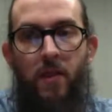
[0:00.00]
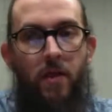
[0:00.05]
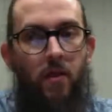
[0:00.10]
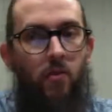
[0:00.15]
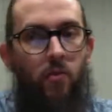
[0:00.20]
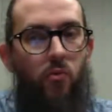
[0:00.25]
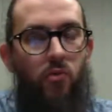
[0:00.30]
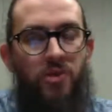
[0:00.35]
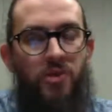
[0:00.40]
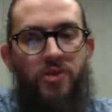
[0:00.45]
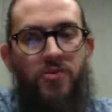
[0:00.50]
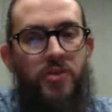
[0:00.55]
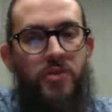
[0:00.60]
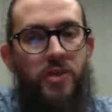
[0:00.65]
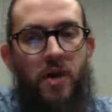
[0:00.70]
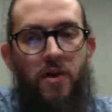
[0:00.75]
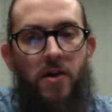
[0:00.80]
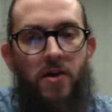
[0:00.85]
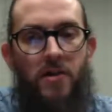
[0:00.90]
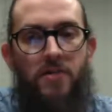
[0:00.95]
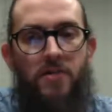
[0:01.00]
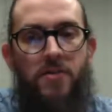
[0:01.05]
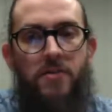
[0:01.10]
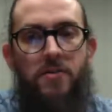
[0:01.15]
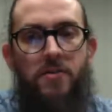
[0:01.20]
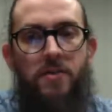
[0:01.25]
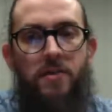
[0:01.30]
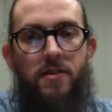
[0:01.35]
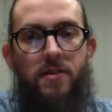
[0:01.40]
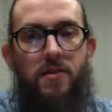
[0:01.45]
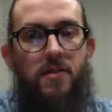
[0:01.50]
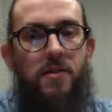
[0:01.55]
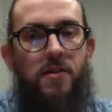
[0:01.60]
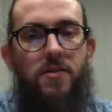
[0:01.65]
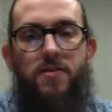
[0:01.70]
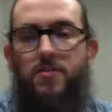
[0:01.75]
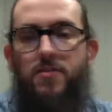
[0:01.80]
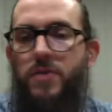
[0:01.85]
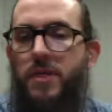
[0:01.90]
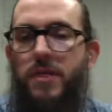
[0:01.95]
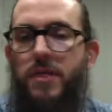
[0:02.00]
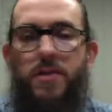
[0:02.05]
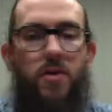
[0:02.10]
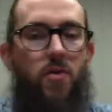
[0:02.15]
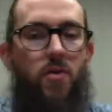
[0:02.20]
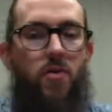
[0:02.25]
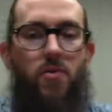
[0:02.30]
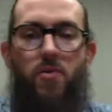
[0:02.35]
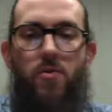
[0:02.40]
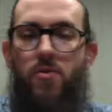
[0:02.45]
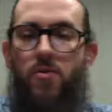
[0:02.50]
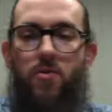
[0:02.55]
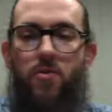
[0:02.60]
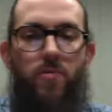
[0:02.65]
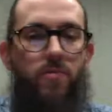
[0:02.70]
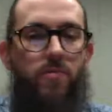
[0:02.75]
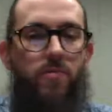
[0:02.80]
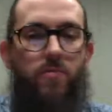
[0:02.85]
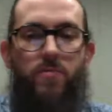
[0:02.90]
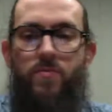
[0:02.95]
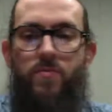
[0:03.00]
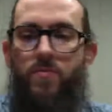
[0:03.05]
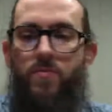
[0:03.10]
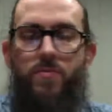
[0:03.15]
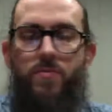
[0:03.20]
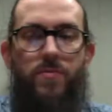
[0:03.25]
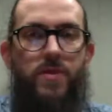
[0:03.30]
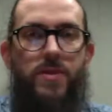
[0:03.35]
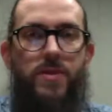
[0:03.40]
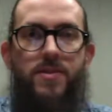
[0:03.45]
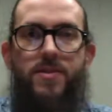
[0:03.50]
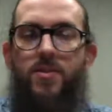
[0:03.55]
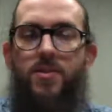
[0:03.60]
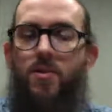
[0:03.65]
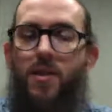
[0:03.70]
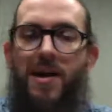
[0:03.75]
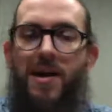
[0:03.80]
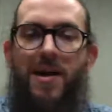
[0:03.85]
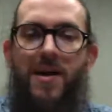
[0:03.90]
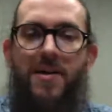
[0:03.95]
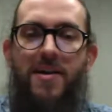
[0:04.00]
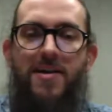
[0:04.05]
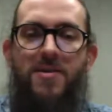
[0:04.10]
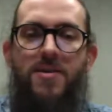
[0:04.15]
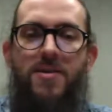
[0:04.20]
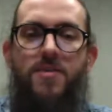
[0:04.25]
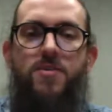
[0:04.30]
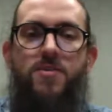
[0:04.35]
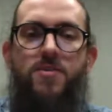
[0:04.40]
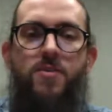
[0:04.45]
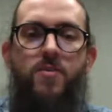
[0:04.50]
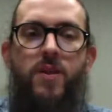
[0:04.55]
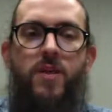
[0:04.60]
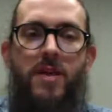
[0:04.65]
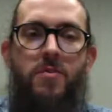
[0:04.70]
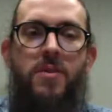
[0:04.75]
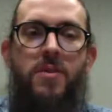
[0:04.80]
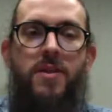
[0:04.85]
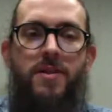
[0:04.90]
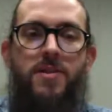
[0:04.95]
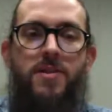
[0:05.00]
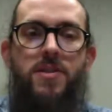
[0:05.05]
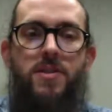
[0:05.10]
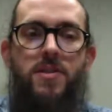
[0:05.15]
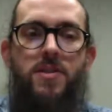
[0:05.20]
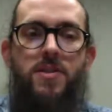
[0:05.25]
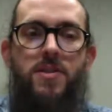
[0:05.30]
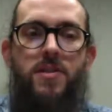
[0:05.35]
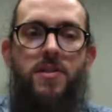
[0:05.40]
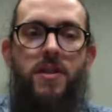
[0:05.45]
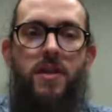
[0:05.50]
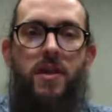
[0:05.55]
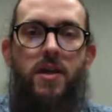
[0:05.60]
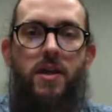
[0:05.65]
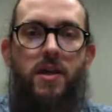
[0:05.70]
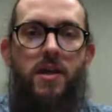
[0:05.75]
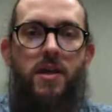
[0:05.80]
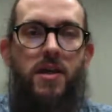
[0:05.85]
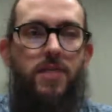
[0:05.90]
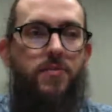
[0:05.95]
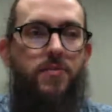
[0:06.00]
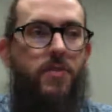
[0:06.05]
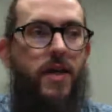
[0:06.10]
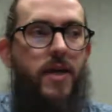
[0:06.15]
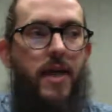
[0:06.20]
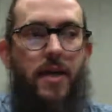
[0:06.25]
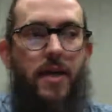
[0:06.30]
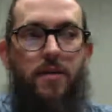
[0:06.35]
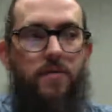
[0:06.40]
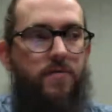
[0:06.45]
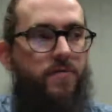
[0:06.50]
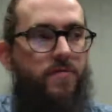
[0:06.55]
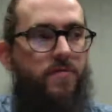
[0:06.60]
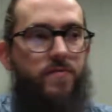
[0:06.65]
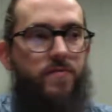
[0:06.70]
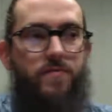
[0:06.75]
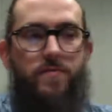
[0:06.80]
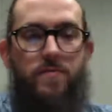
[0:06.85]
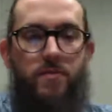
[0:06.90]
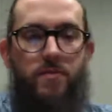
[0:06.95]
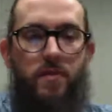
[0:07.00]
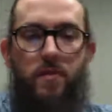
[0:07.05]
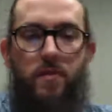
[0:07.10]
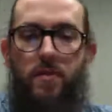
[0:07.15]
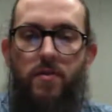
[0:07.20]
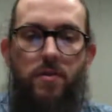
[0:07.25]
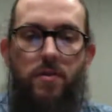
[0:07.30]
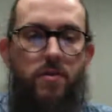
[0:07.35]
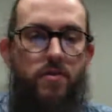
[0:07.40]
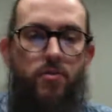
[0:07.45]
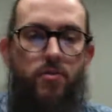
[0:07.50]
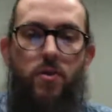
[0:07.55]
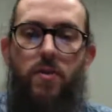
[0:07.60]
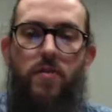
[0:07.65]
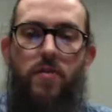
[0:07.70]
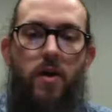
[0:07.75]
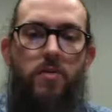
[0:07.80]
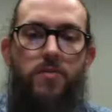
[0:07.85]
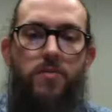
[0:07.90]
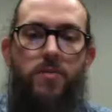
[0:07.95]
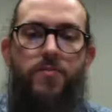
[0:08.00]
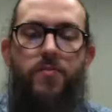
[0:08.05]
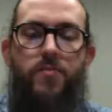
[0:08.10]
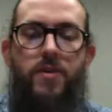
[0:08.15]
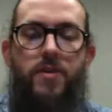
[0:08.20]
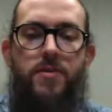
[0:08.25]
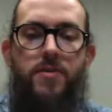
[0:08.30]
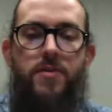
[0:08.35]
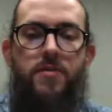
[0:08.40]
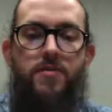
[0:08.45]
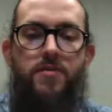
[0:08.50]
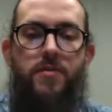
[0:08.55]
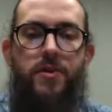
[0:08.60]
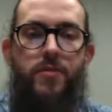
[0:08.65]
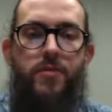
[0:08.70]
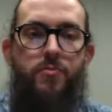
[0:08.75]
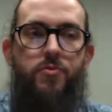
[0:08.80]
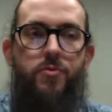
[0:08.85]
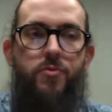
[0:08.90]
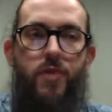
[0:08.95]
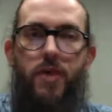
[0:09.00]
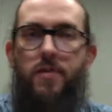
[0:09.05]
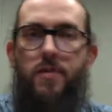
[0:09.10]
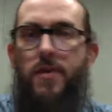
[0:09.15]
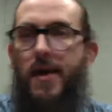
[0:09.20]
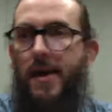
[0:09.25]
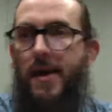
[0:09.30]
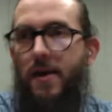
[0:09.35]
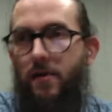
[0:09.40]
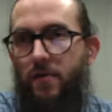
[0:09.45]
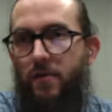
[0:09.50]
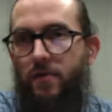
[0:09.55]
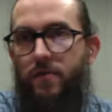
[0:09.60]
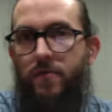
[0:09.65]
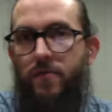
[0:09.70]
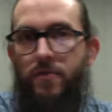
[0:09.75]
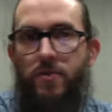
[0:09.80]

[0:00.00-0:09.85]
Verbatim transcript: when you're an artist, there's really no line. You know what I mean? It's just, if you have 1,200 friends on Facebook and you have, you